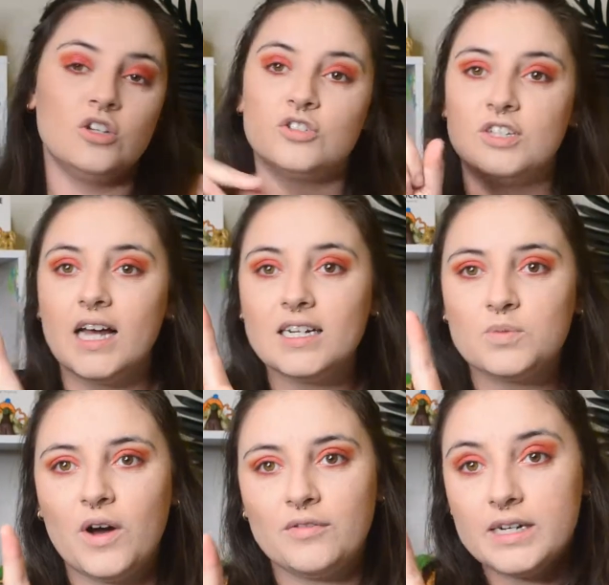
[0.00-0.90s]
So that is
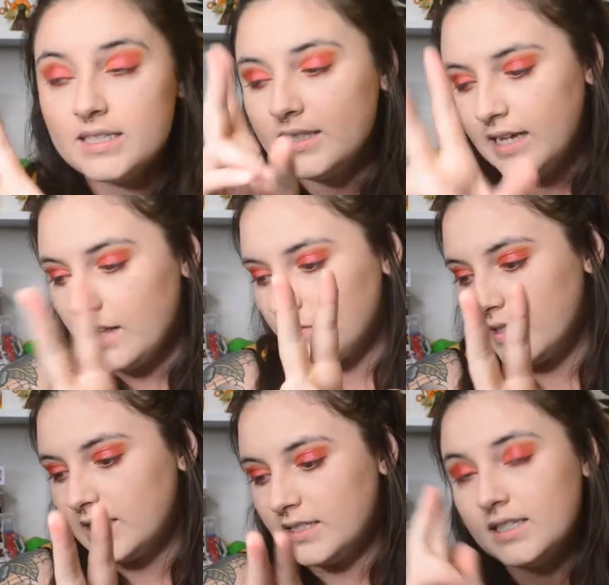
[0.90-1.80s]
one reason. The other
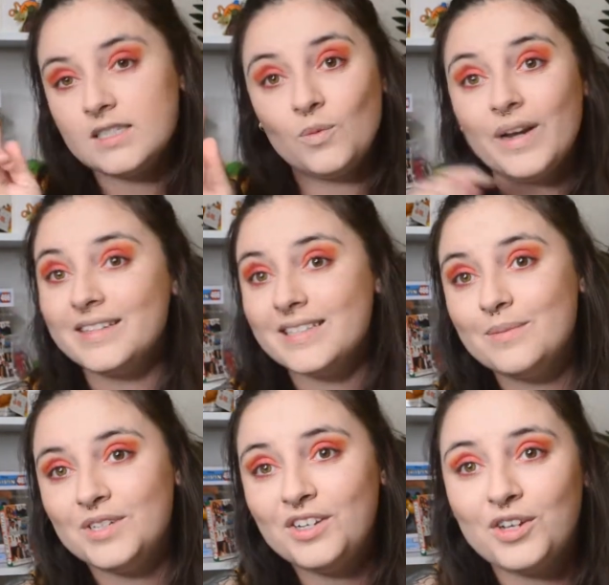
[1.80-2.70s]
reason is that when it's
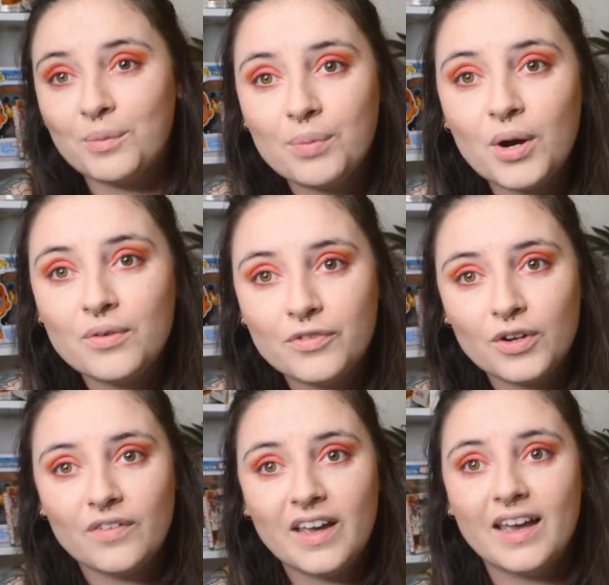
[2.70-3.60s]
empty, you can blow it
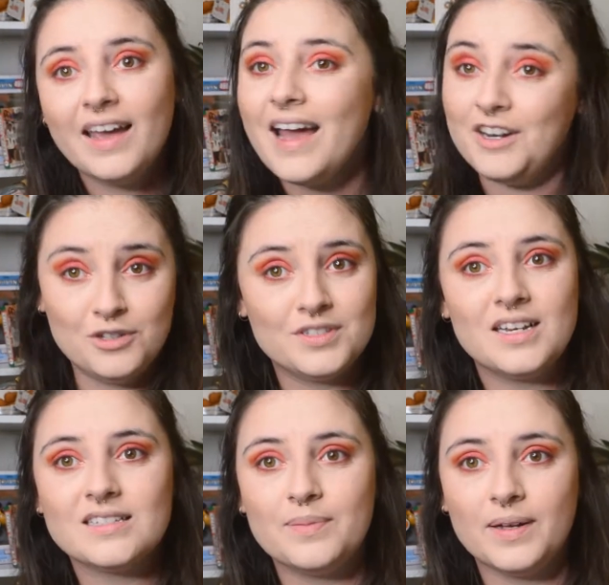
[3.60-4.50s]
full of air and use
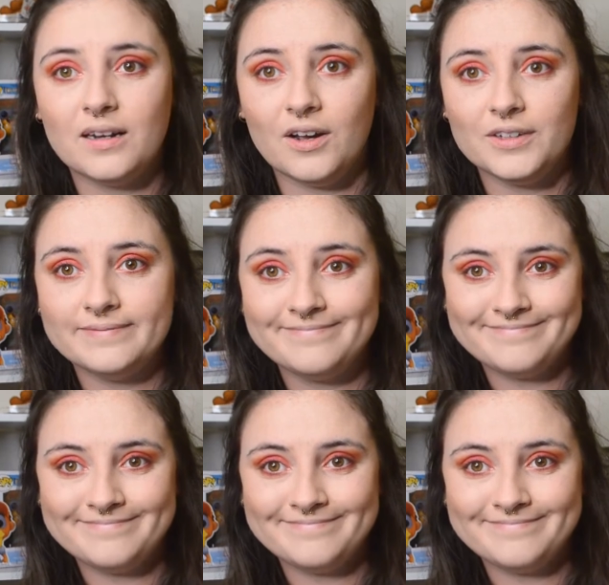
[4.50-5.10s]
it as a pillow.